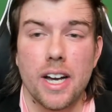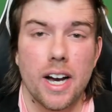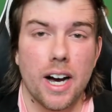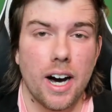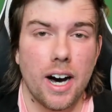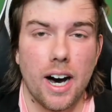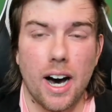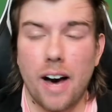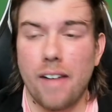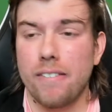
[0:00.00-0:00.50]

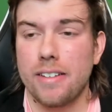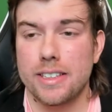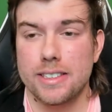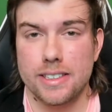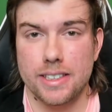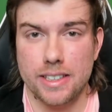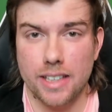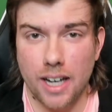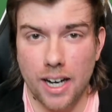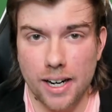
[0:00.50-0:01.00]

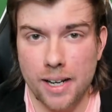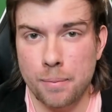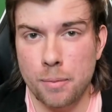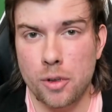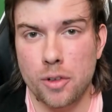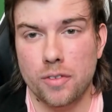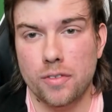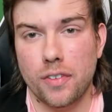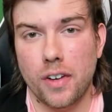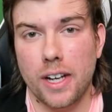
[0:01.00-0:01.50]
Obviously, the
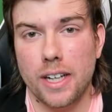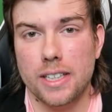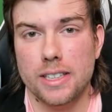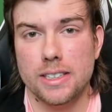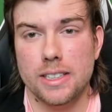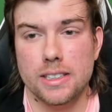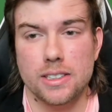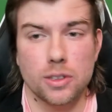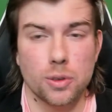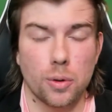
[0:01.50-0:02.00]
honeymoon phase
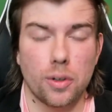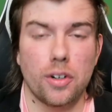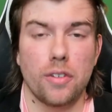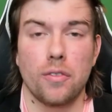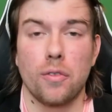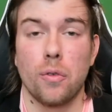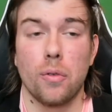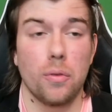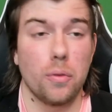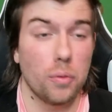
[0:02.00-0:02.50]
has sort
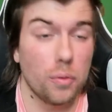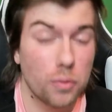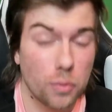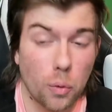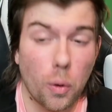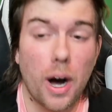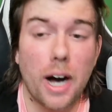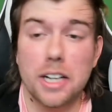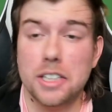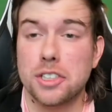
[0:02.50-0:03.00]
of
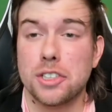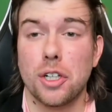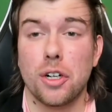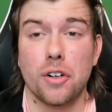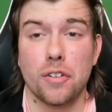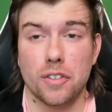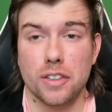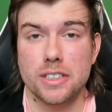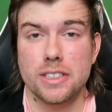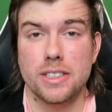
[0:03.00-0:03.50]
washed
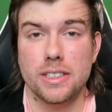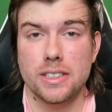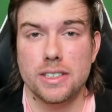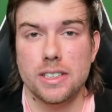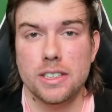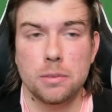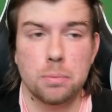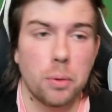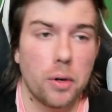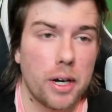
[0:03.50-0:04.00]
over since
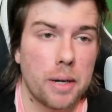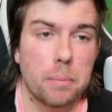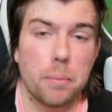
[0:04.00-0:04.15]
this point,